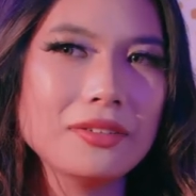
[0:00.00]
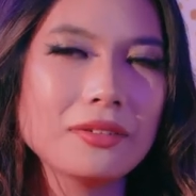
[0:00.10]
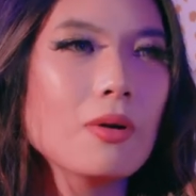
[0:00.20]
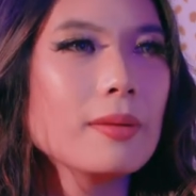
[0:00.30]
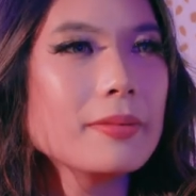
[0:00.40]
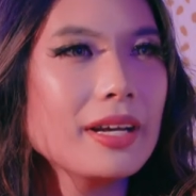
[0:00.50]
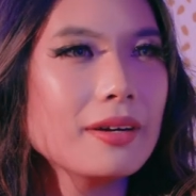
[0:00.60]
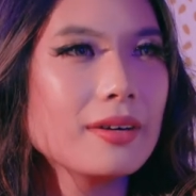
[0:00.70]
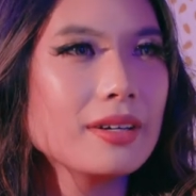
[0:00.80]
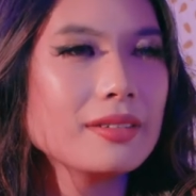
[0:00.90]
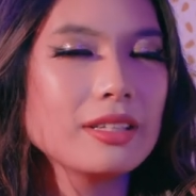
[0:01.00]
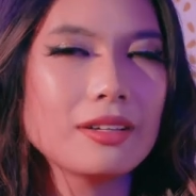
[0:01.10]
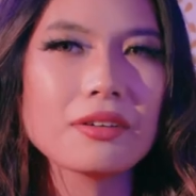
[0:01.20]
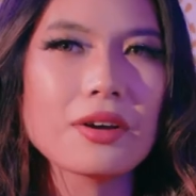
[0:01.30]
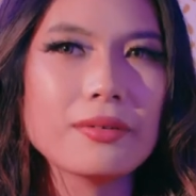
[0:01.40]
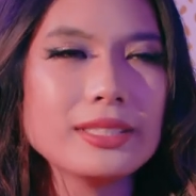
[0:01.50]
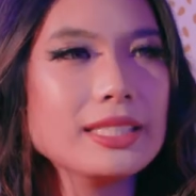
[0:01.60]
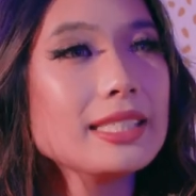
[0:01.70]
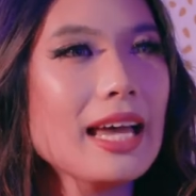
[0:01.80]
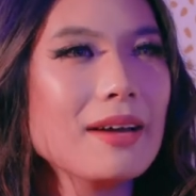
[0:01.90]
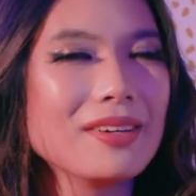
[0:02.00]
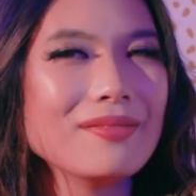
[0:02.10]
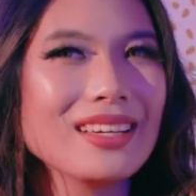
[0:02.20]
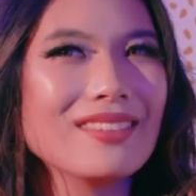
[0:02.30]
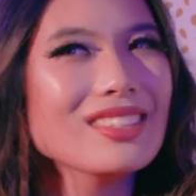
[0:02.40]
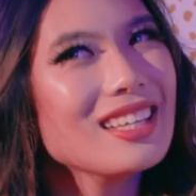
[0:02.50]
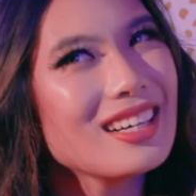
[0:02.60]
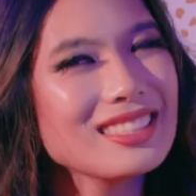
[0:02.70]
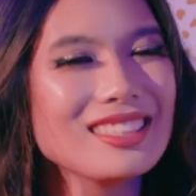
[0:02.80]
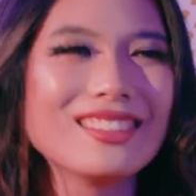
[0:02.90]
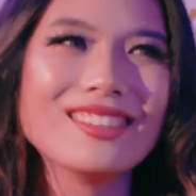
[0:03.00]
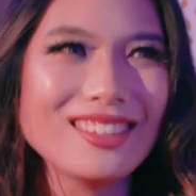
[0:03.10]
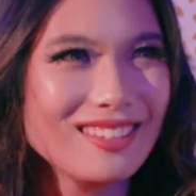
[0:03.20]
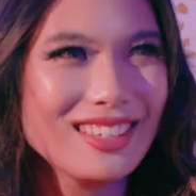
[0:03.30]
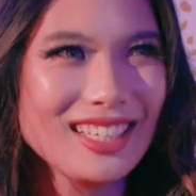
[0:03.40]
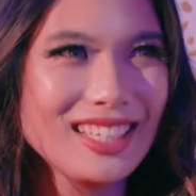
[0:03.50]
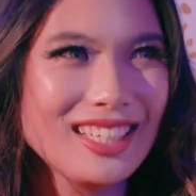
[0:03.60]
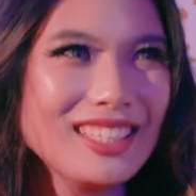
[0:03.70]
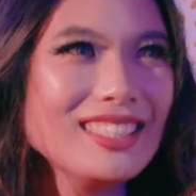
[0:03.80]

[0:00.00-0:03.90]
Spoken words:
do corporate or, go into STEM or become a doctor or a lawyer.